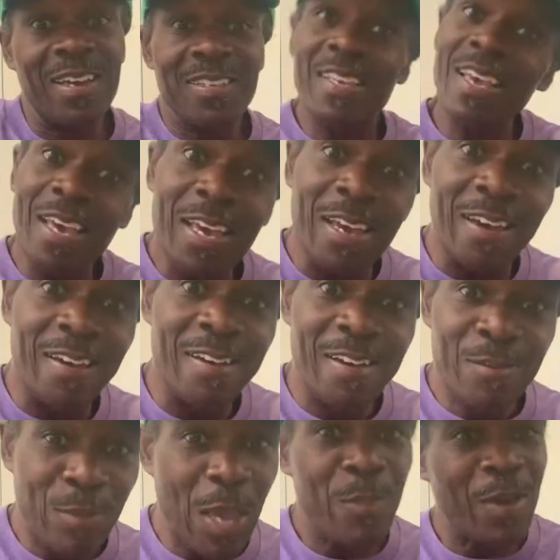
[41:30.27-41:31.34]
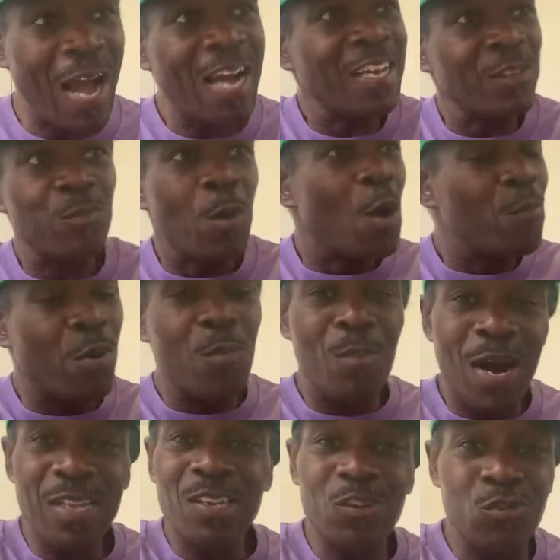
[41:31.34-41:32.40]
Yeah, maybe I could put
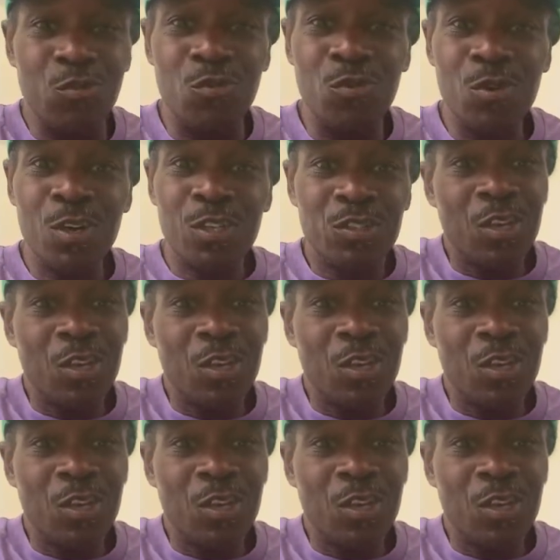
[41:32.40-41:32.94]
my little